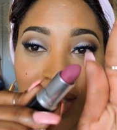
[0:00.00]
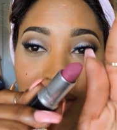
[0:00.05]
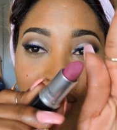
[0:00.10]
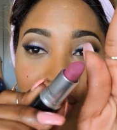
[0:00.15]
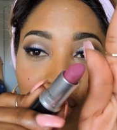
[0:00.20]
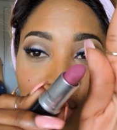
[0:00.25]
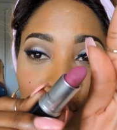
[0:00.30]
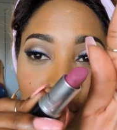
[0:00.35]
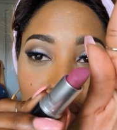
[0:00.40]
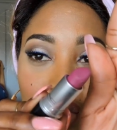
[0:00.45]

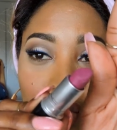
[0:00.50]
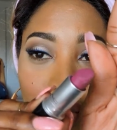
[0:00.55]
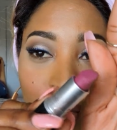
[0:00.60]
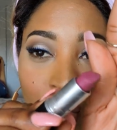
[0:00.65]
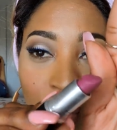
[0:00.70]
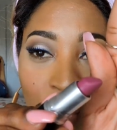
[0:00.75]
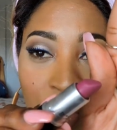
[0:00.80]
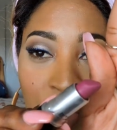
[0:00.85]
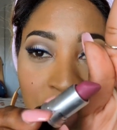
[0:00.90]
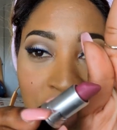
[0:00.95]
It's this
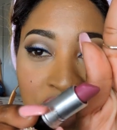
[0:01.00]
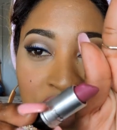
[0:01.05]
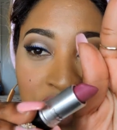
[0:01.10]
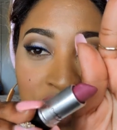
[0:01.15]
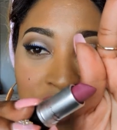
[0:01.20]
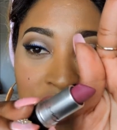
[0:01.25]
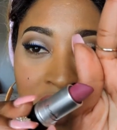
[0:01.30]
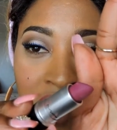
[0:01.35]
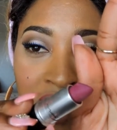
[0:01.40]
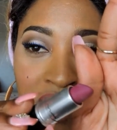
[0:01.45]

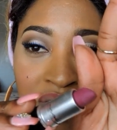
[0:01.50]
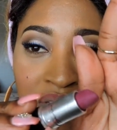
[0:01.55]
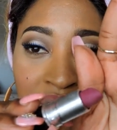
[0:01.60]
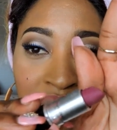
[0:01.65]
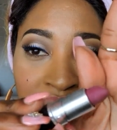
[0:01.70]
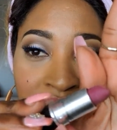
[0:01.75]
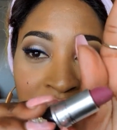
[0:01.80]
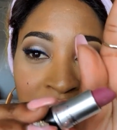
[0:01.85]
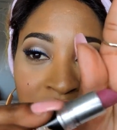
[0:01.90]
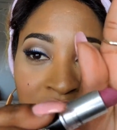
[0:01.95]
gorgeous
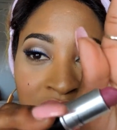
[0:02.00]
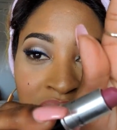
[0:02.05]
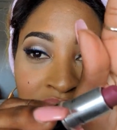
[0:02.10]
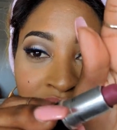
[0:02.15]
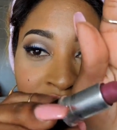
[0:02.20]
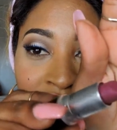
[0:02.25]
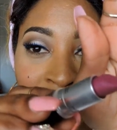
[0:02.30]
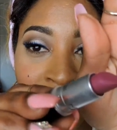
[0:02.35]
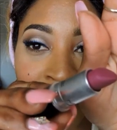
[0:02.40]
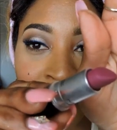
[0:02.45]
color right
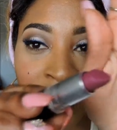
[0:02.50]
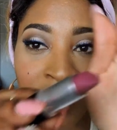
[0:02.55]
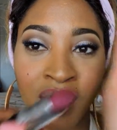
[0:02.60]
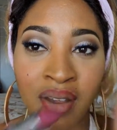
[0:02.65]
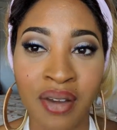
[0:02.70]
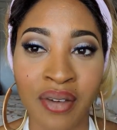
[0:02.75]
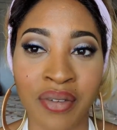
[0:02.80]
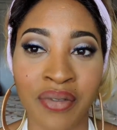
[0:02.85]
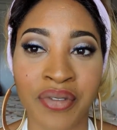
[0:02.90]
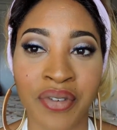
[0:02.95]
here
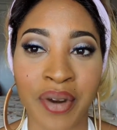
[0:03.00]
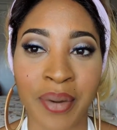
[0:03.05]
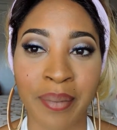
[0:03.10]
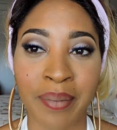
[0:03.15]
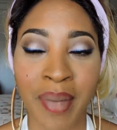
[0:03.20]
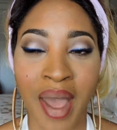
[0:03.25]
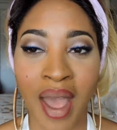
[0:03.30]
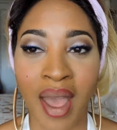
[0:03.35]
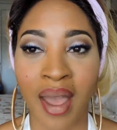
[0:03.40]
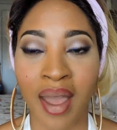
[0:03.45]

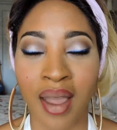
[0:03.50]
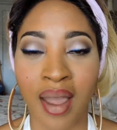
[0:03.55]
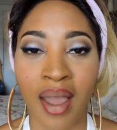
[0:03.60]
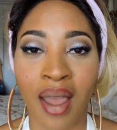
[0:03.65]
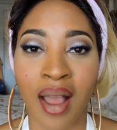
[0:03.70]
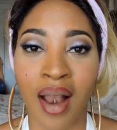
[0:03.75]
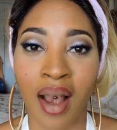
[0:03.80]
from MAC.